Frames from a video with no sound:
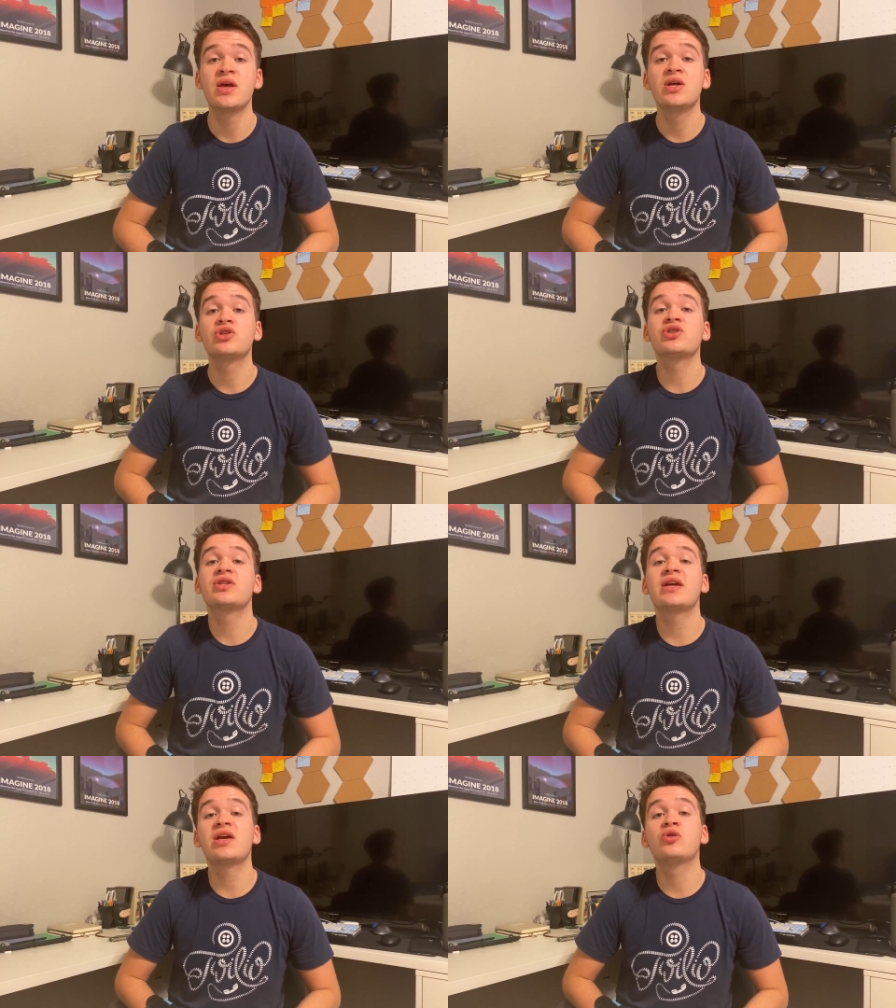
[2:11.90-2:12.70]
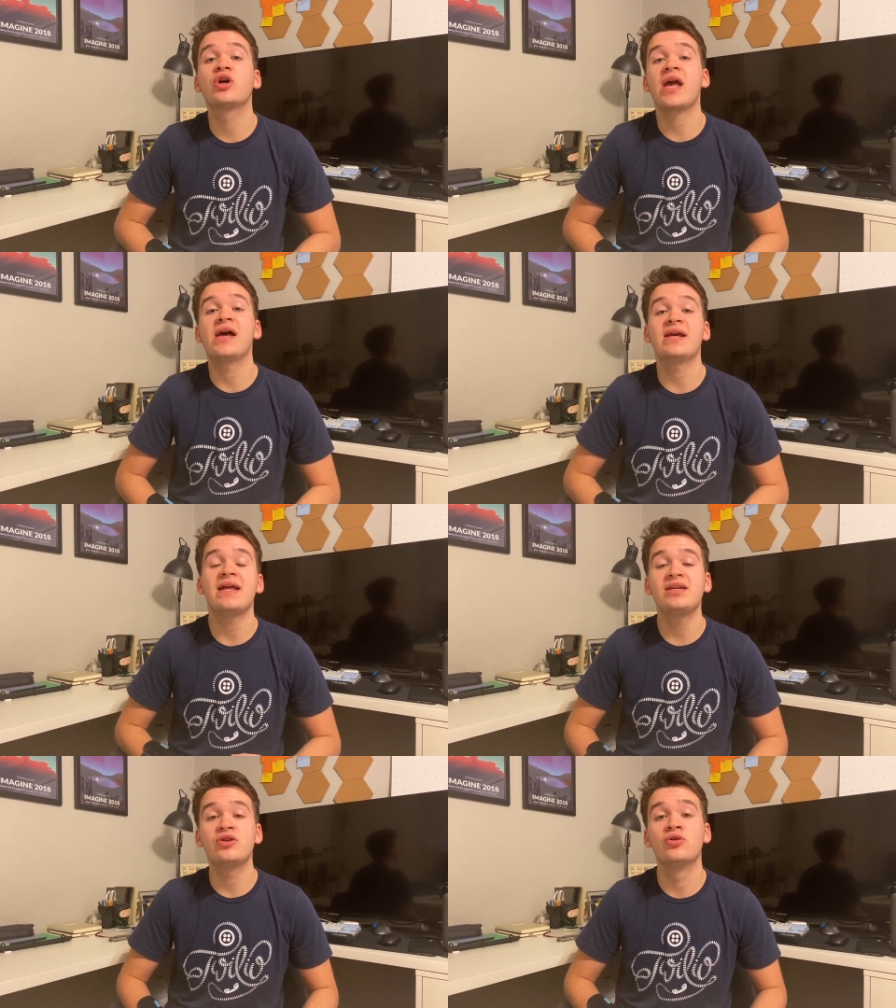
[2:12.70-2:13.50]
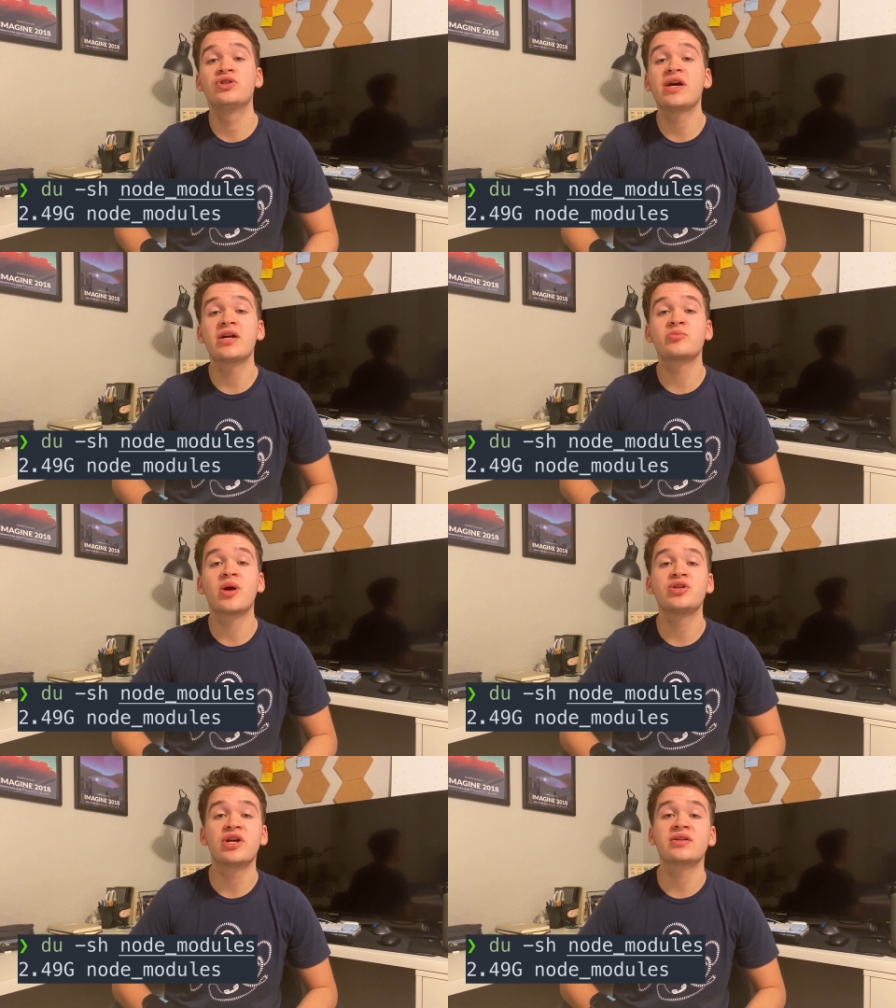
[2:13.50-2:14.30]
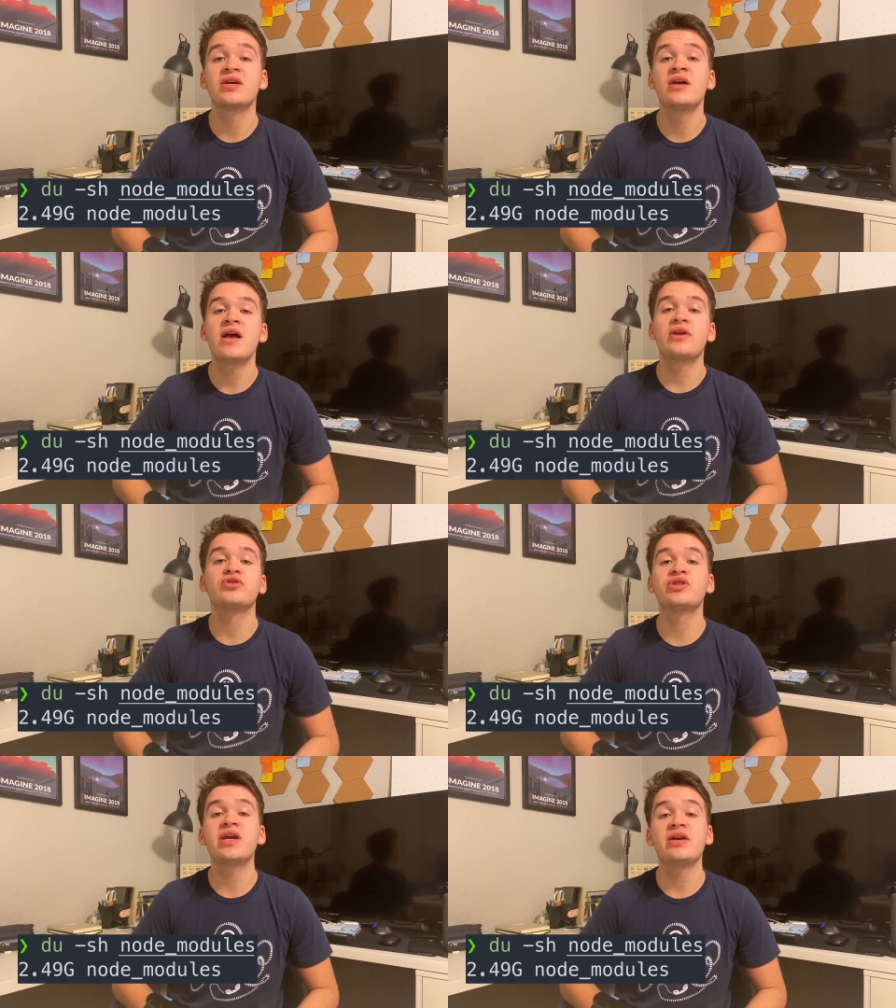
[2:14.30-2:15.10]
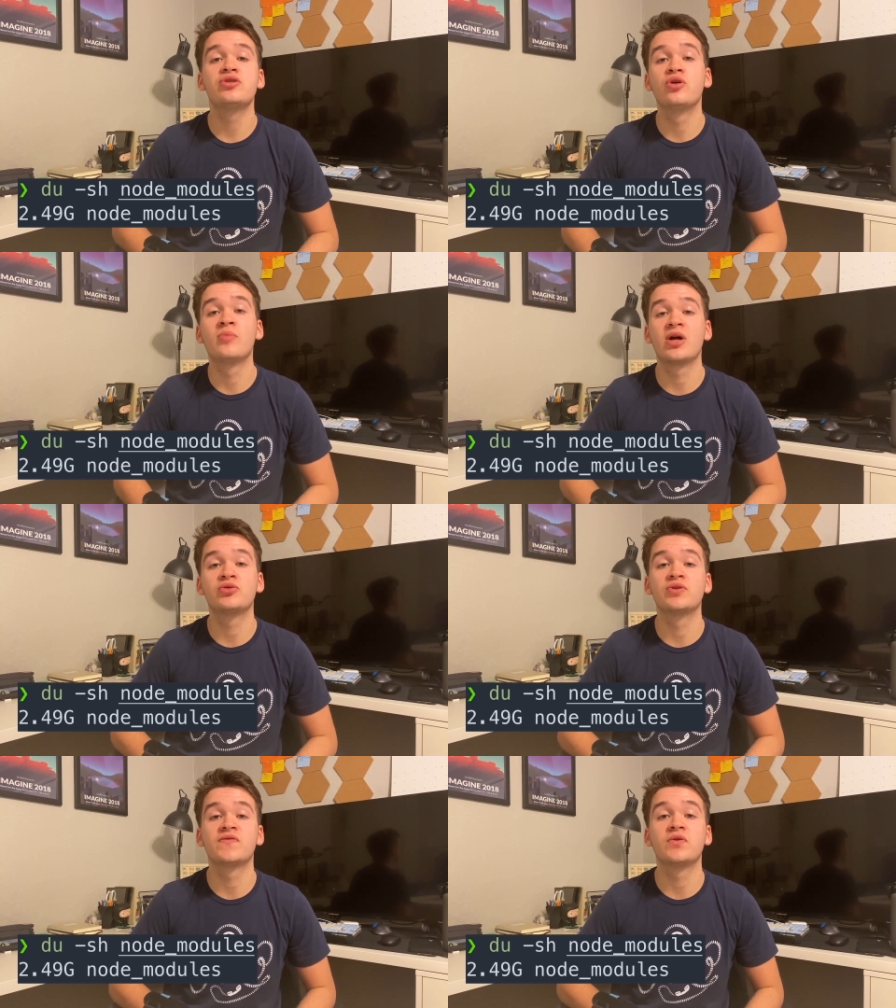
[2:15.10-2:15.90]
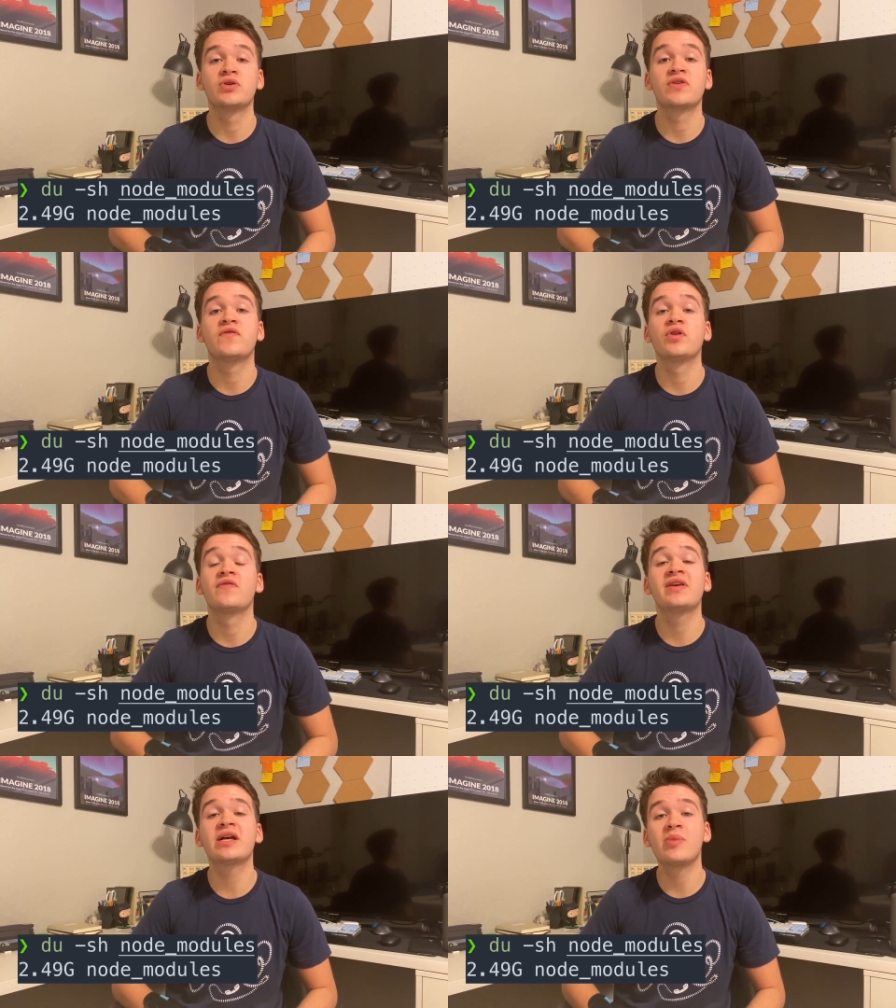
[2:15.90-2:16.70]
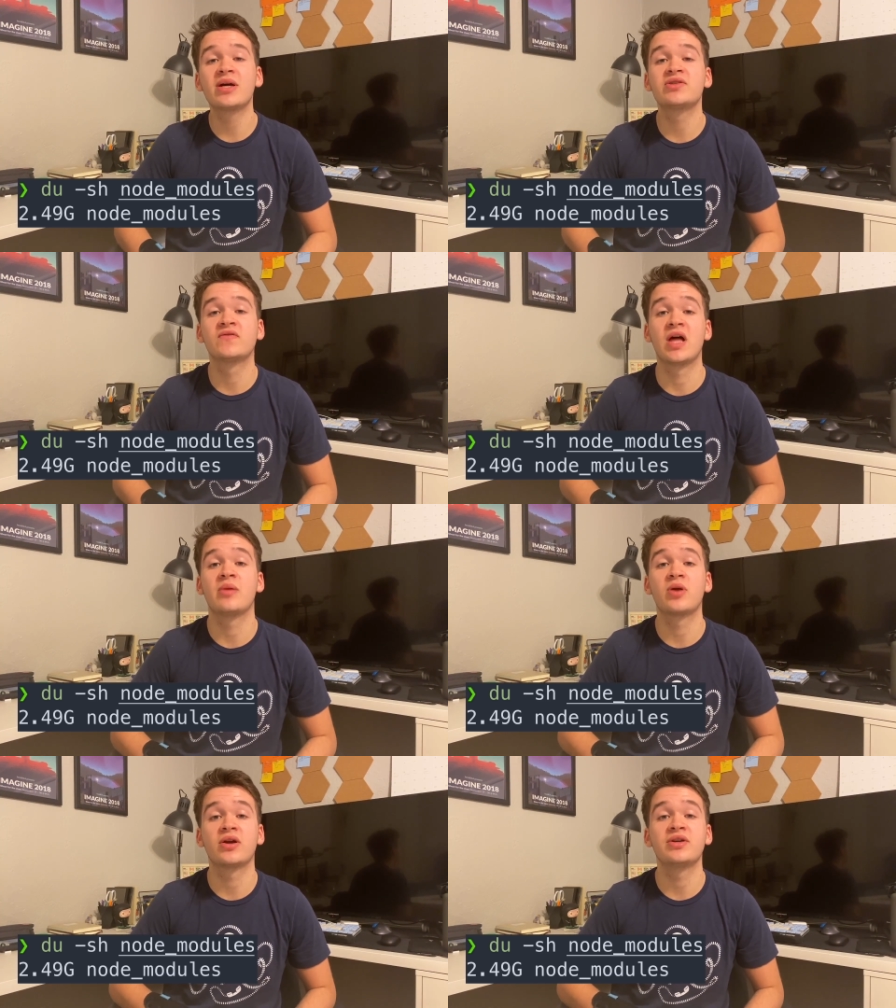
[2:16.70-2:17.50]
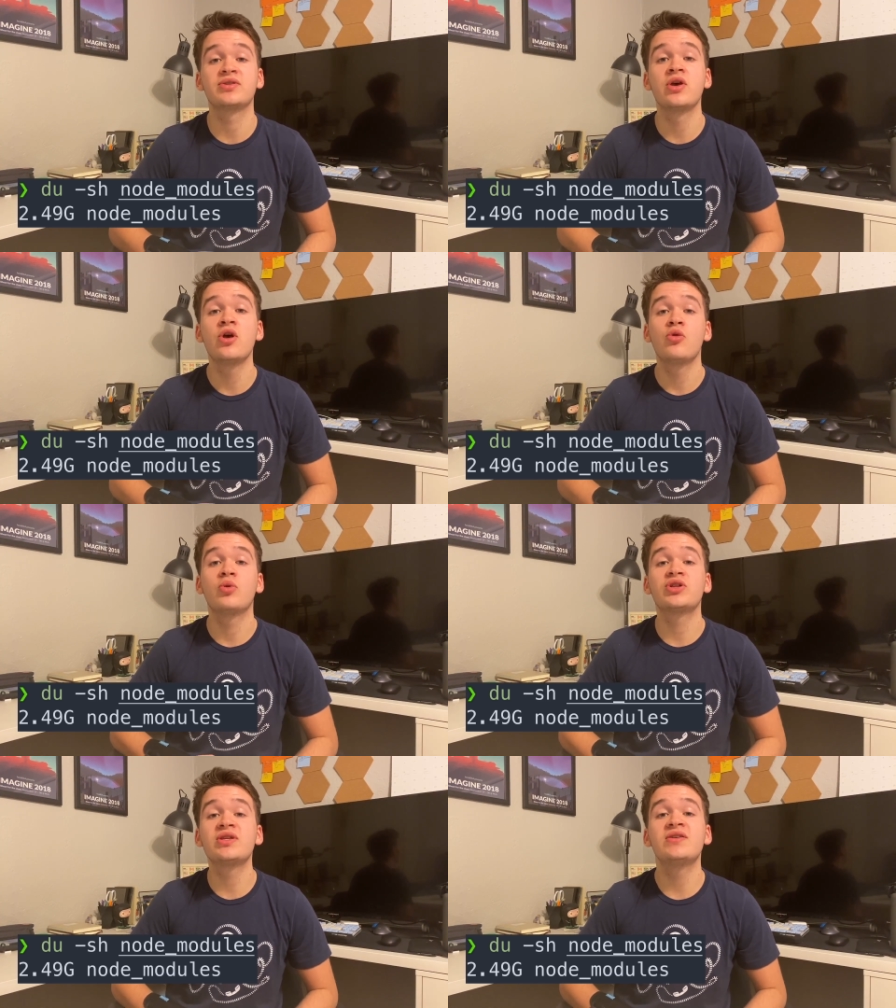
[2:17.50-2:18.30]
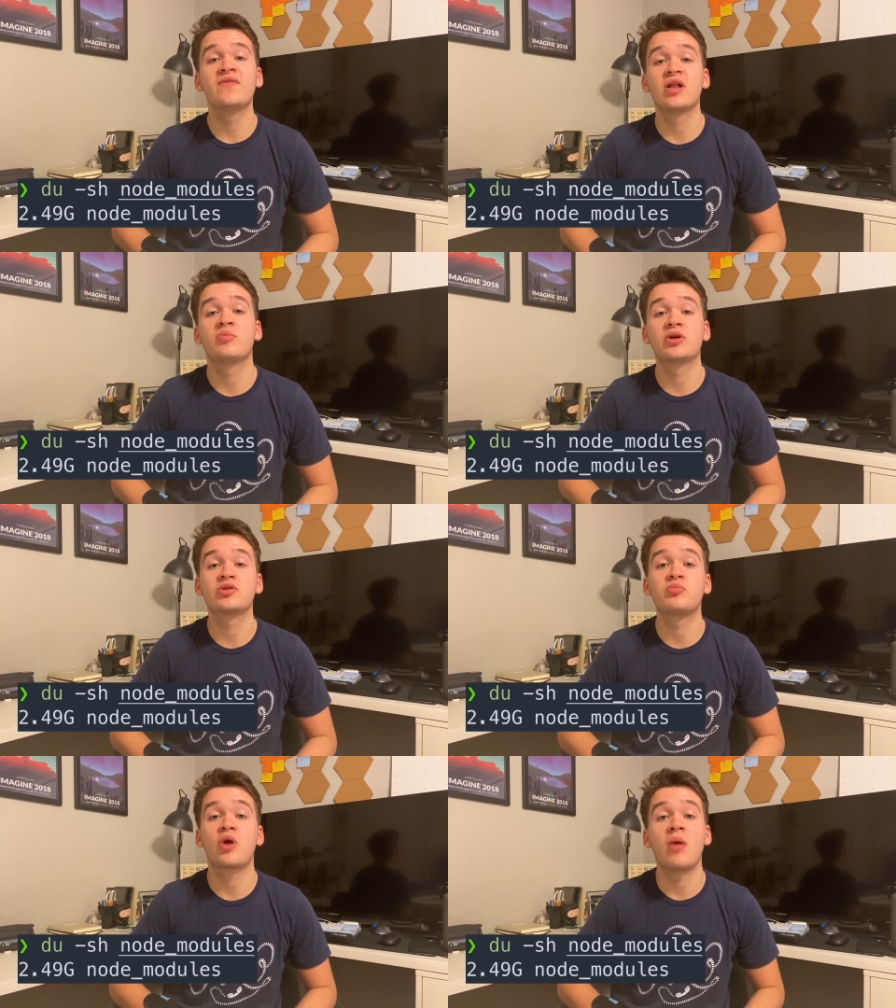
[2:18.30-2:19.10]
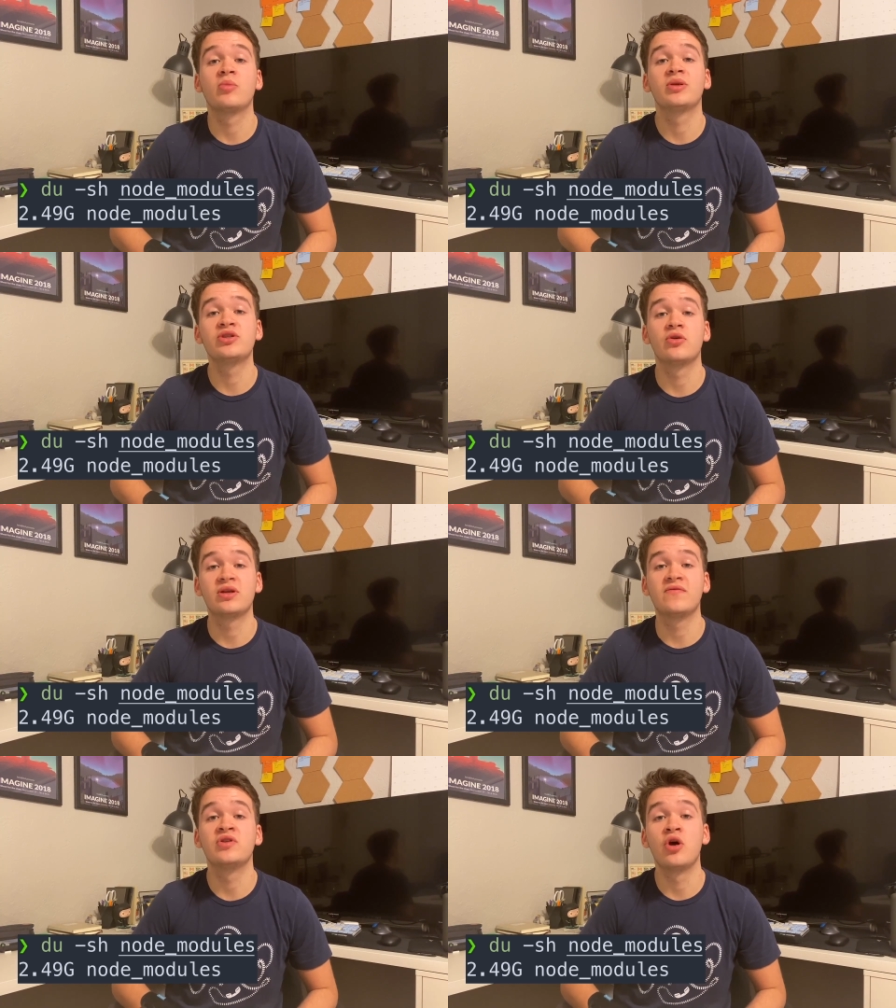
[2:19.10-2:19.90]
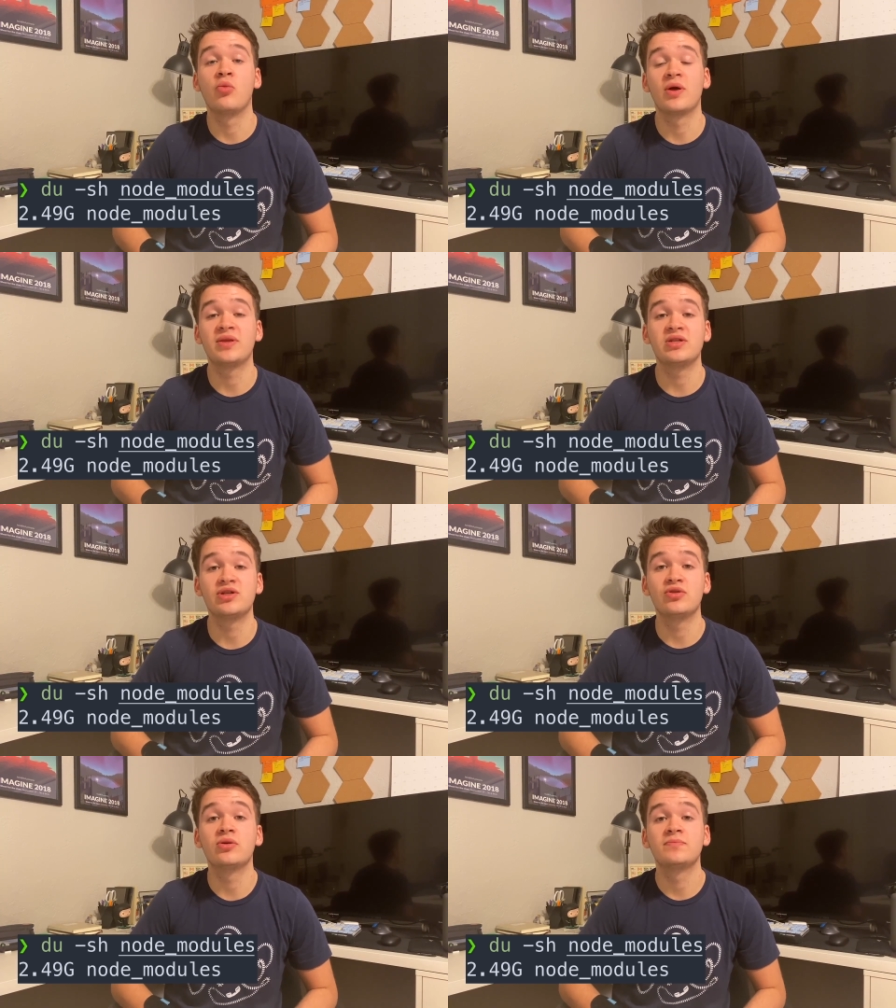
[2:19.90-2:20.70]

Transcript: Just take a look at any Node.js project, and you'll see a Node modules folder full of gigabytes of libraries, which the developers probably don't even know what they do.